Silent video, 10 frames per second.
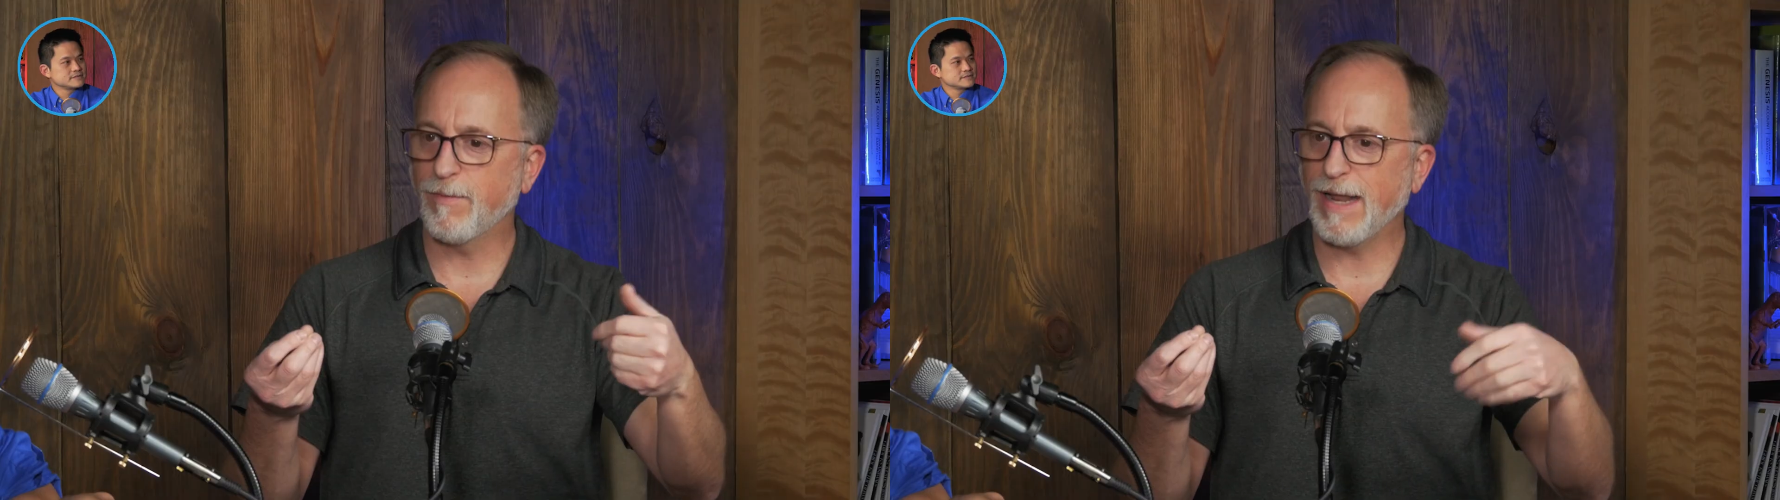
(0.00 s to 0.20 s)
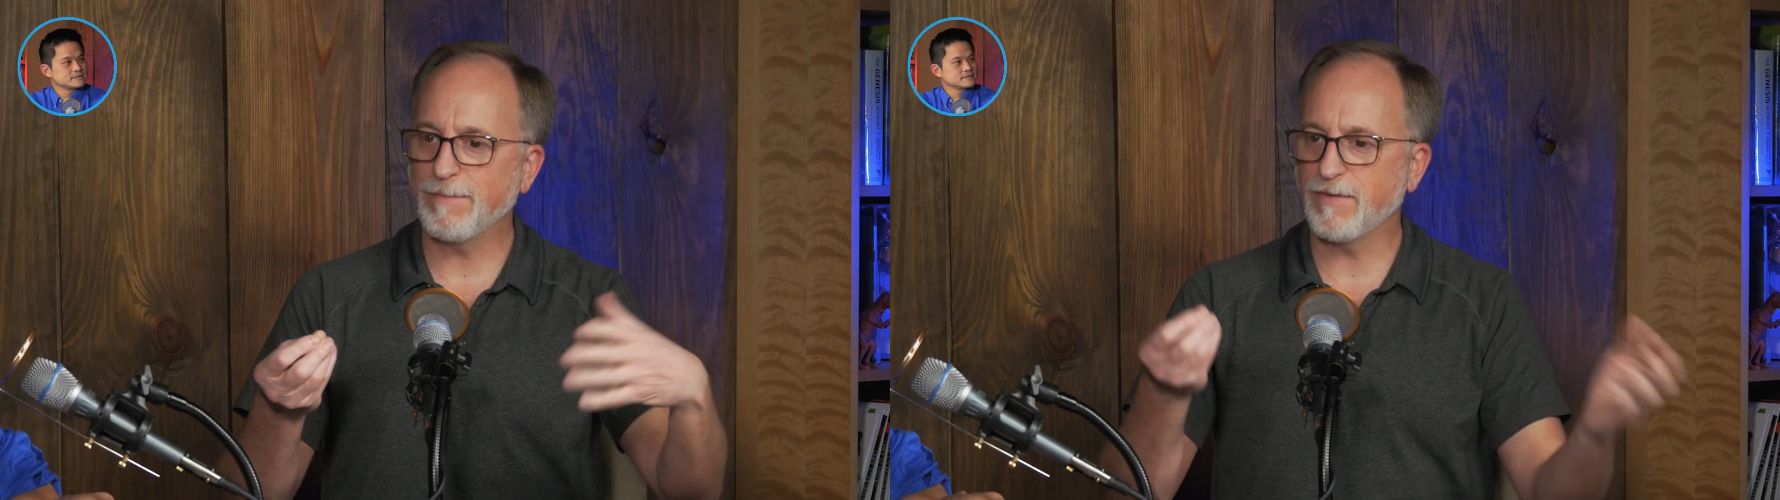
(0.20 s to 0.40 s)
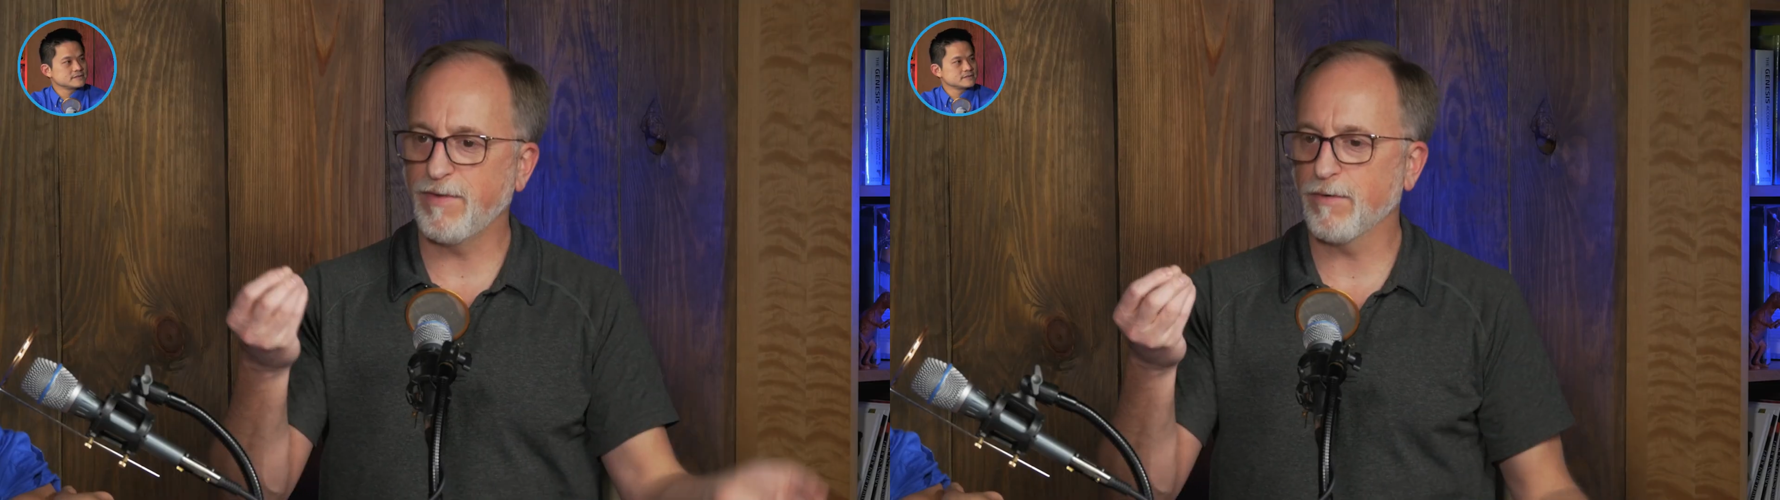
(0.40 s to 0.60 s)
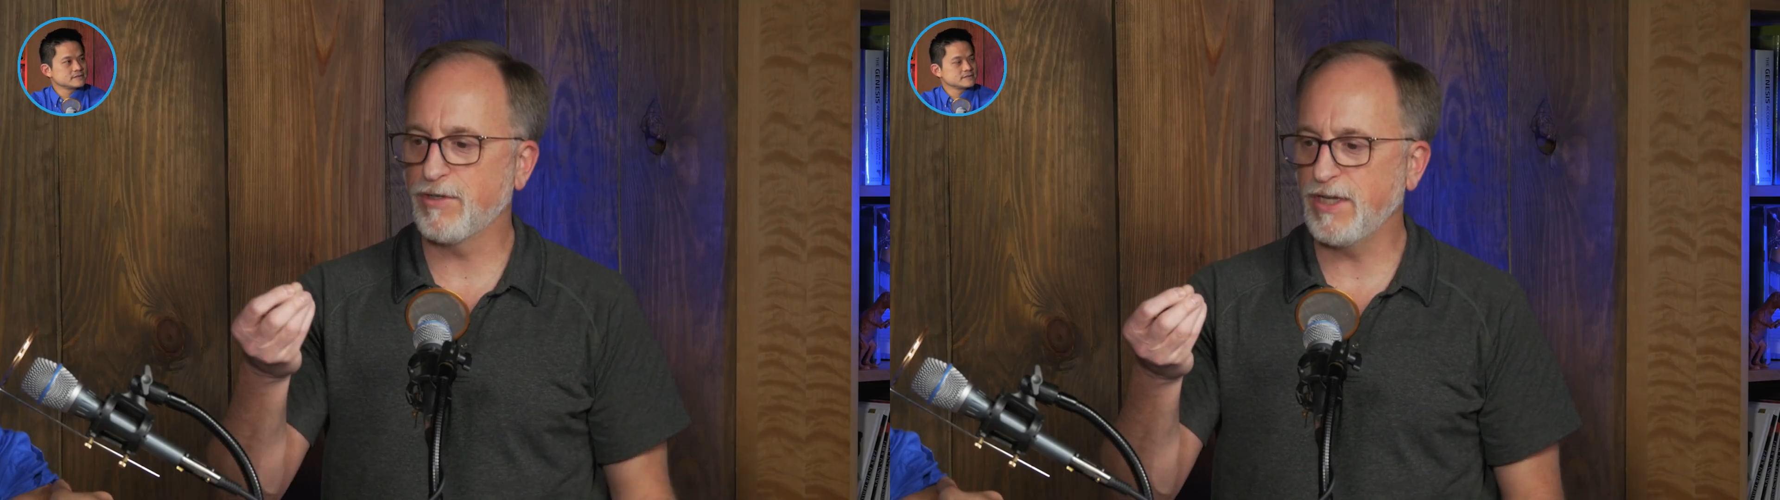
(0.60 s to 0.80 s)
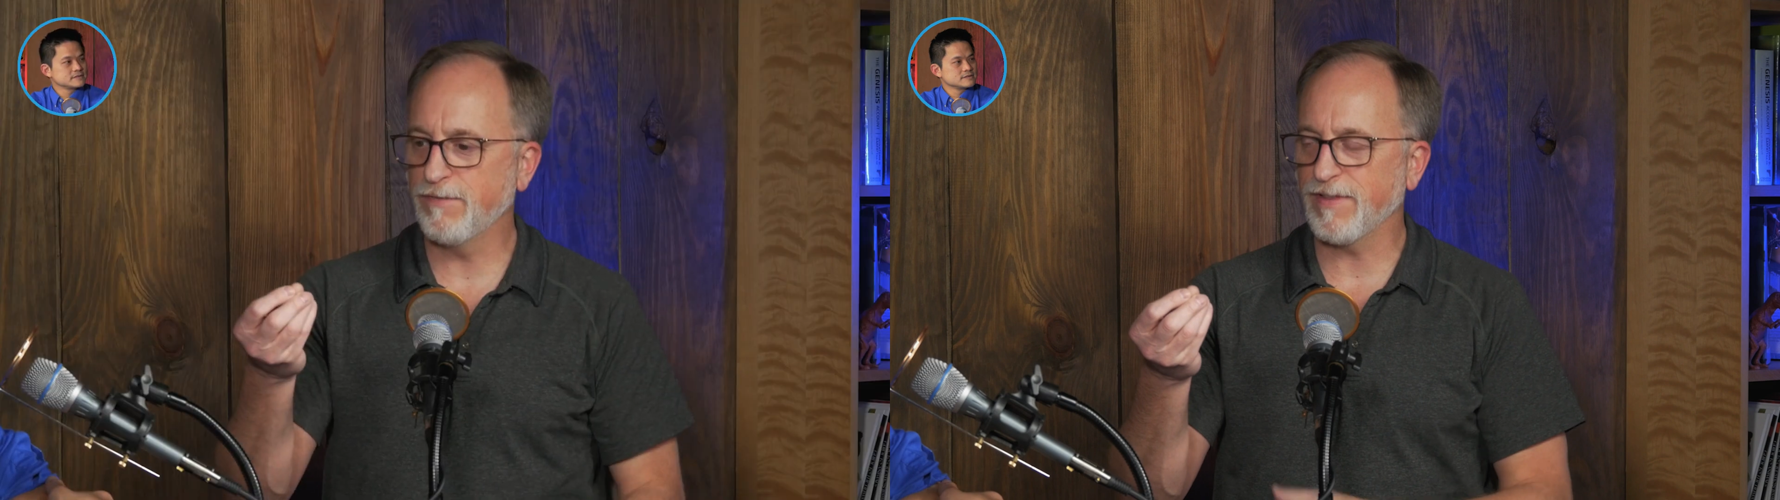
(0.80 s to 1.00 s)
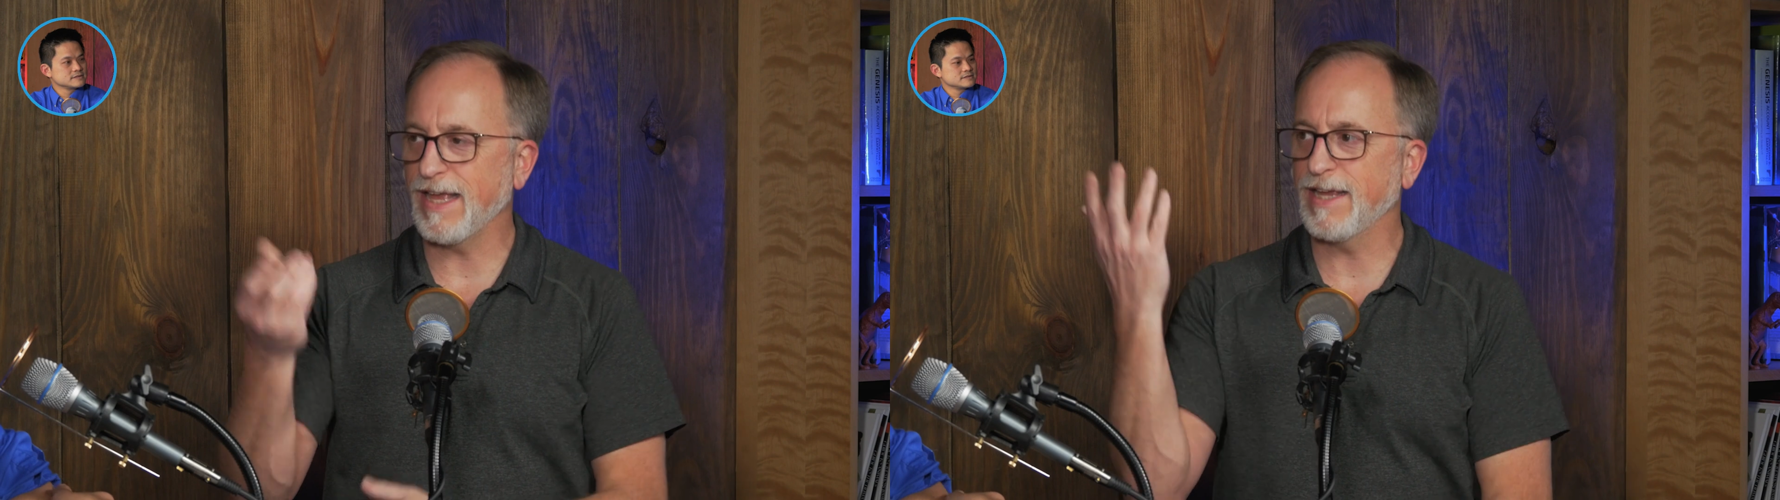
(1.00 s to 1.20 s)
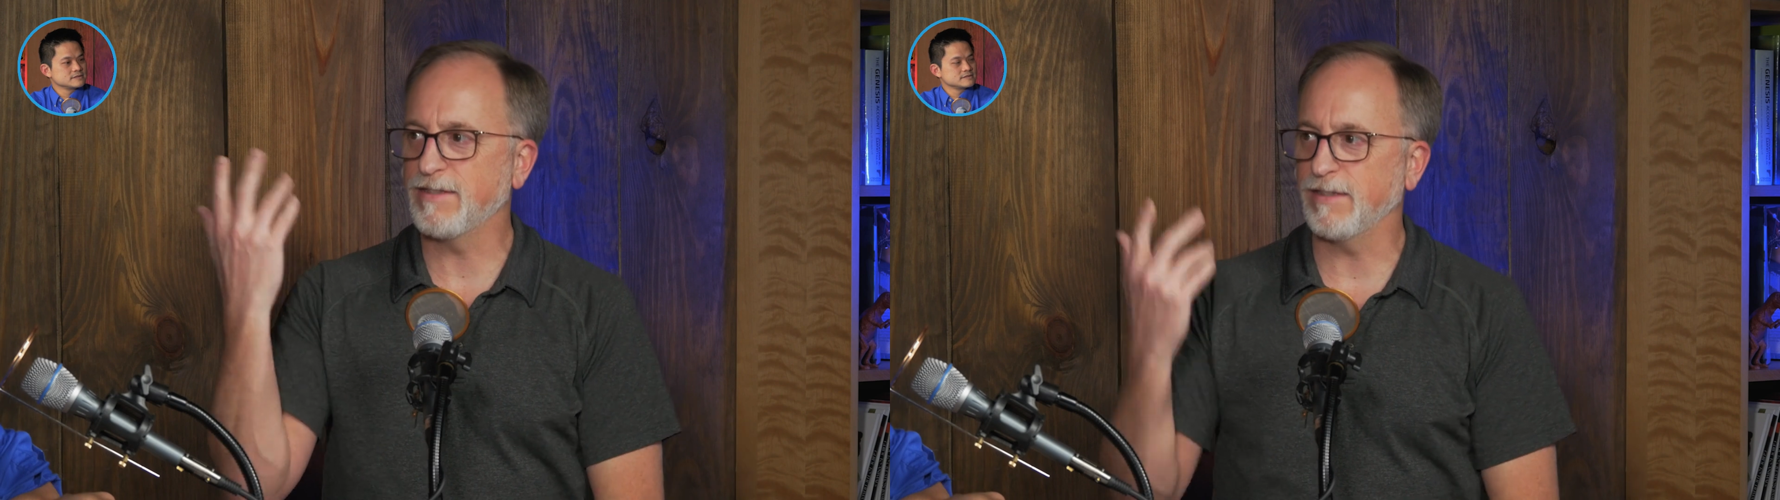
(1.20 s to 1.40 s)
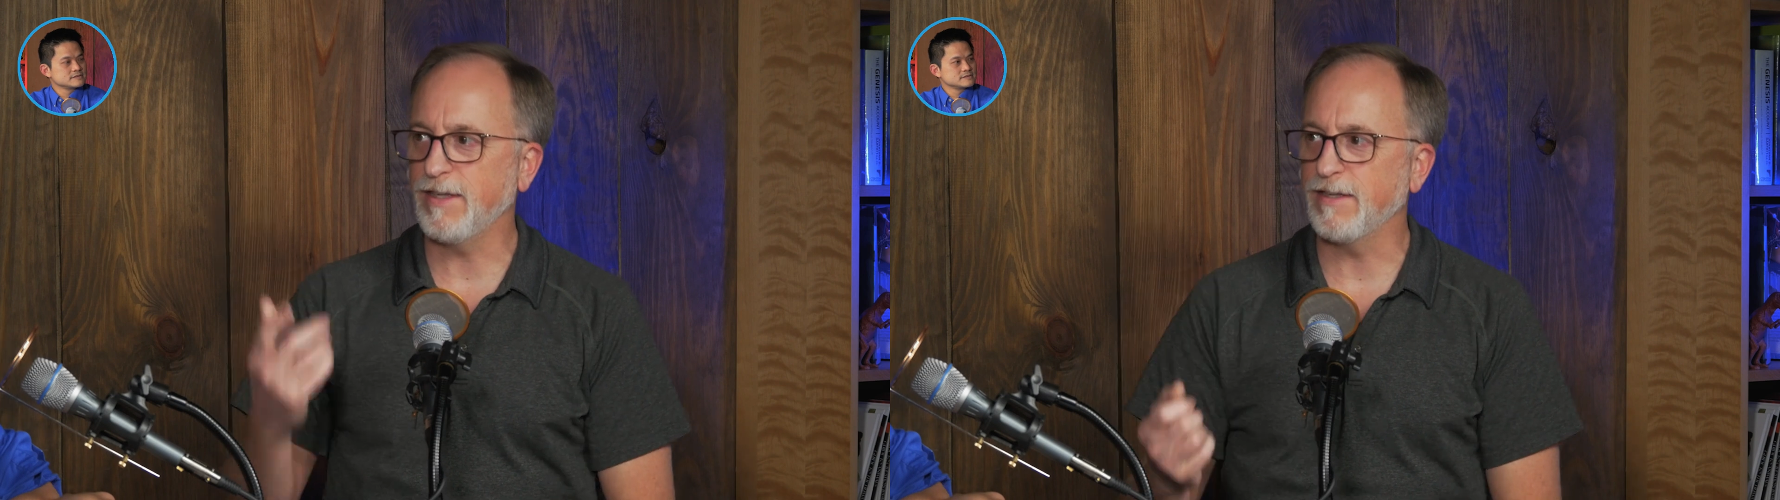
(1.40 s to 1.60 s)
what happens if your gene for that gets
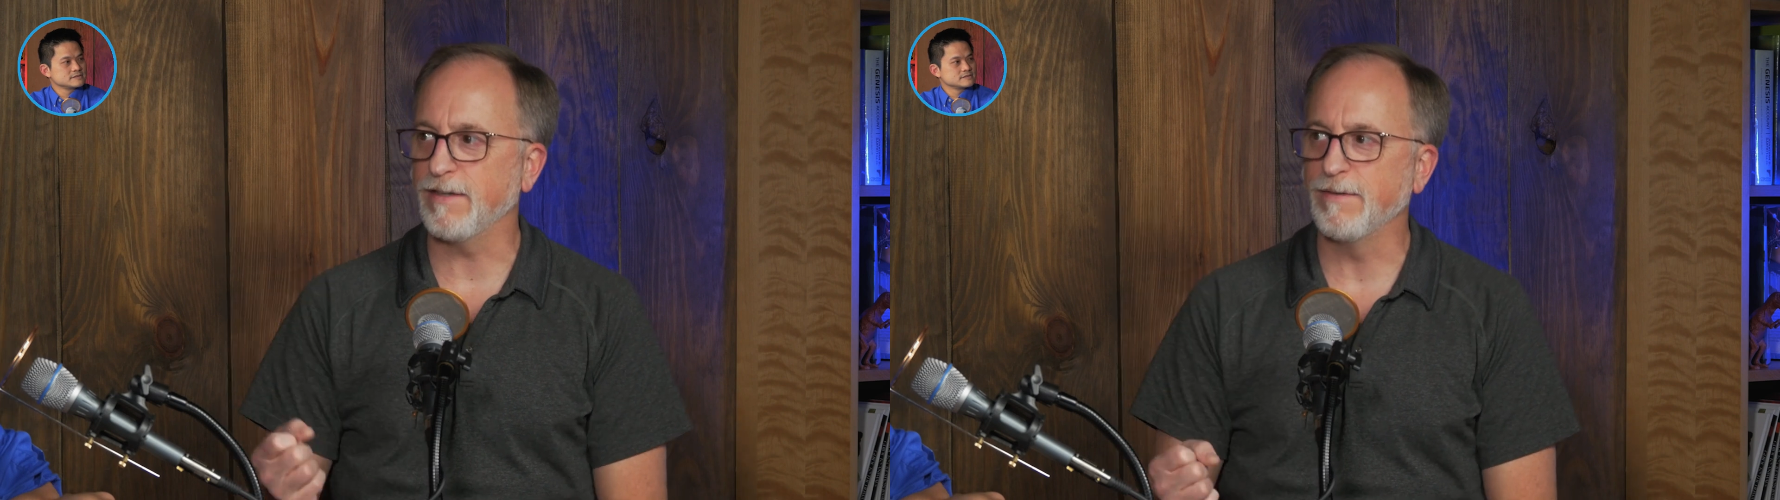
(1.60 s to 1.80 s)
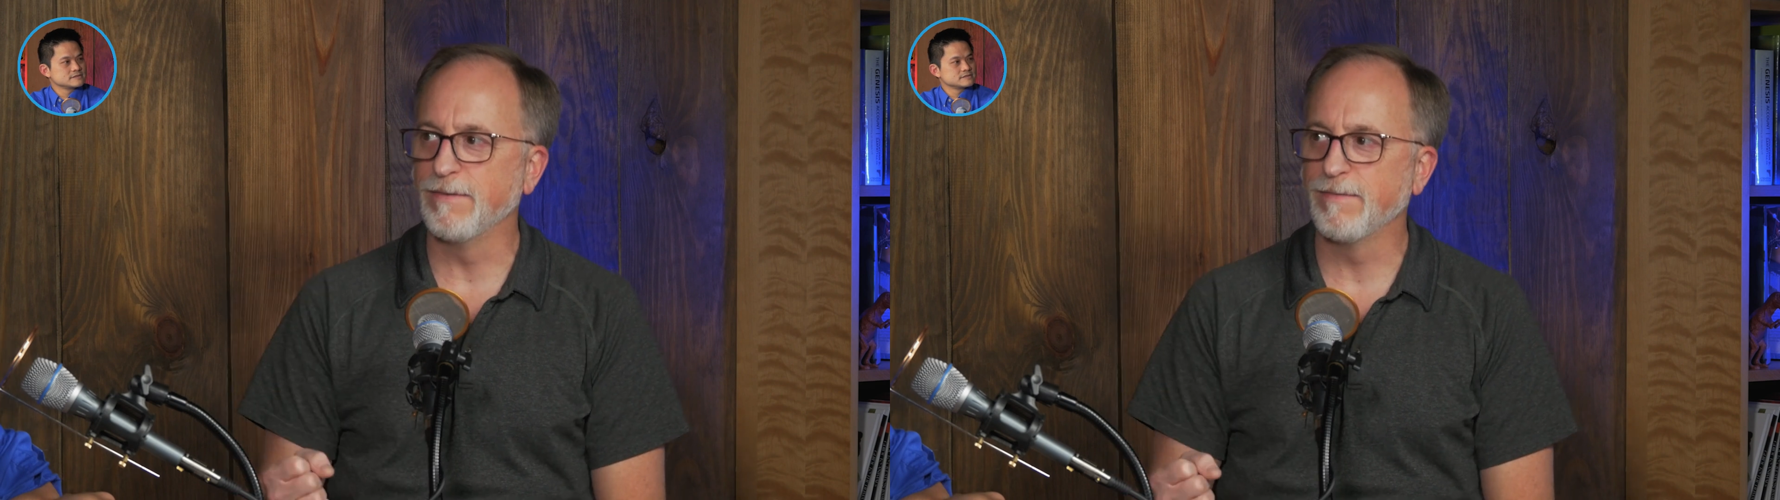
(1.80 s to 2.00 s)
deleted?